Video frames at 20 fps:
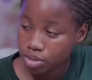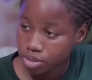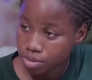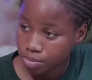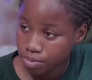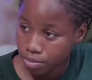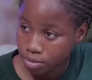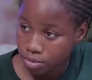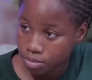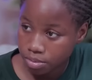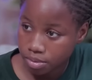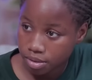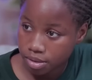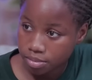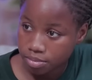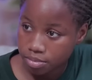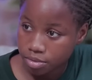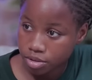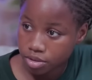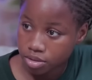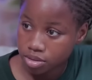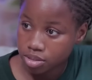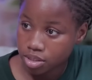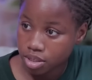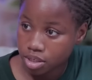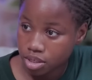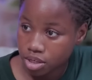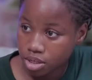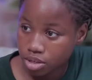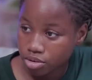what's the problem? Your
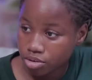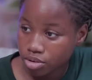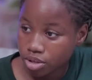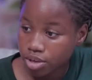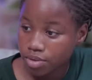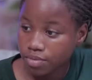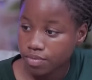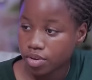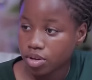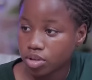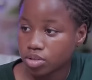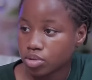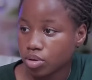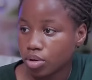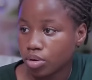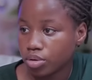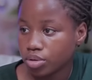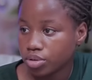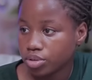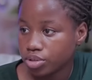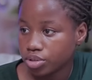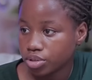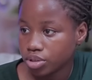son and you're giving us cold